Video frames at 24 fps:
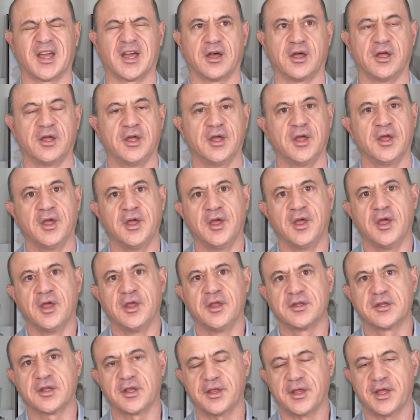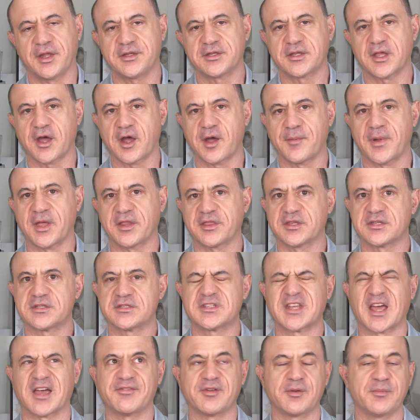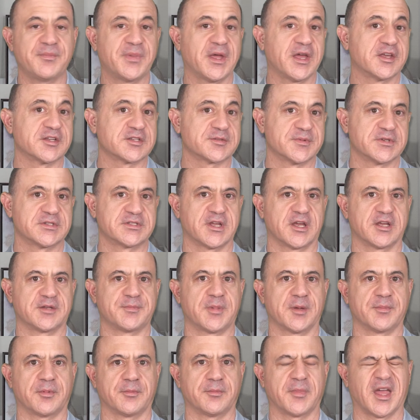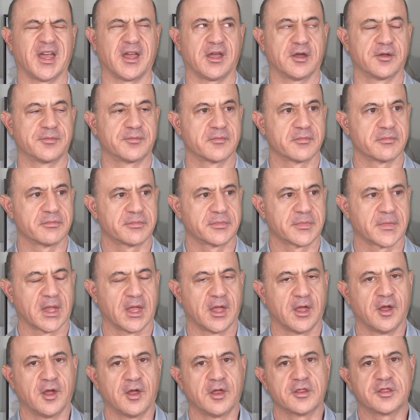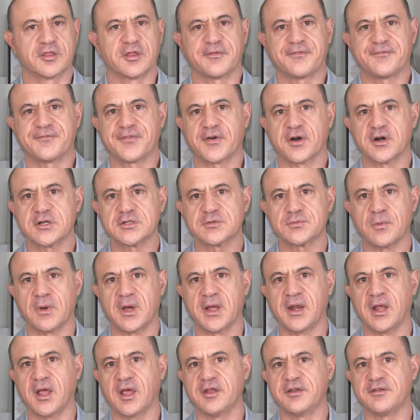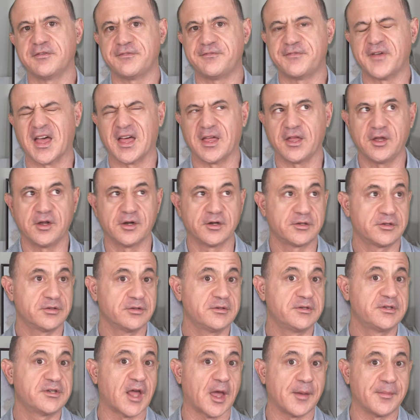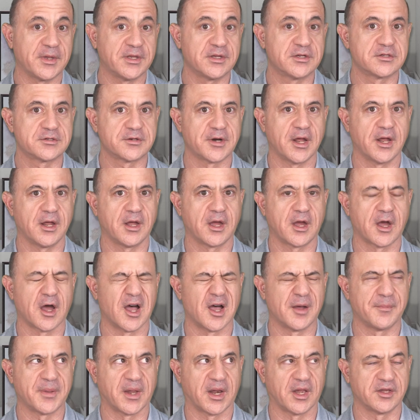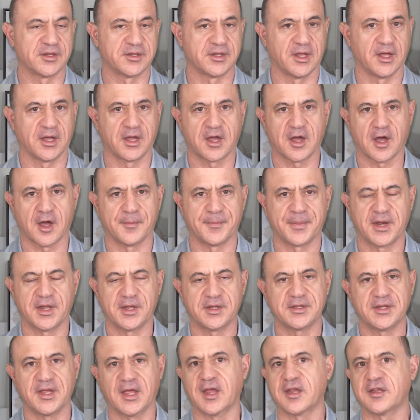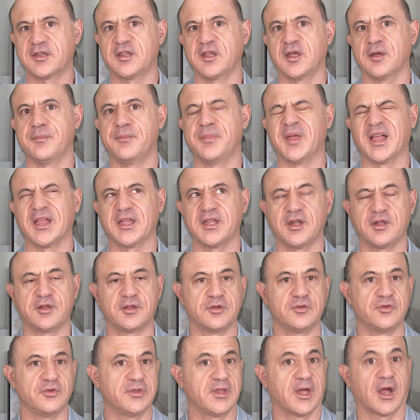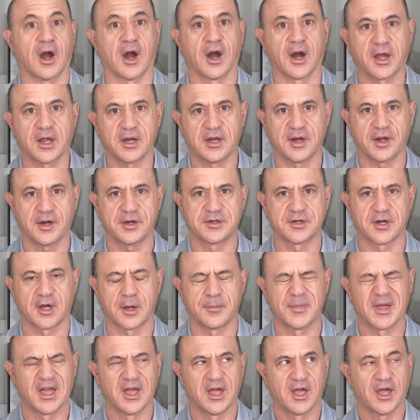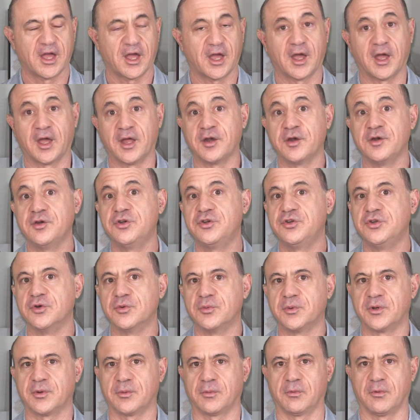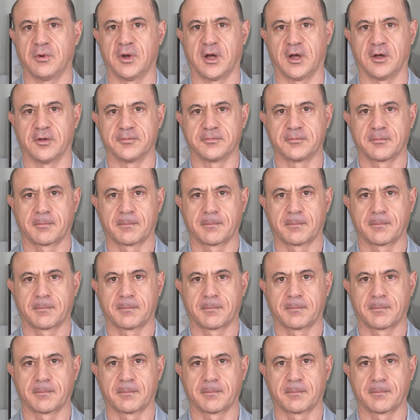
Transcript: now. So let's talk about the seven biggest mistakes people make. The first one is failure to demonstrate competency. Competency is the ability to do the architect job and do it well.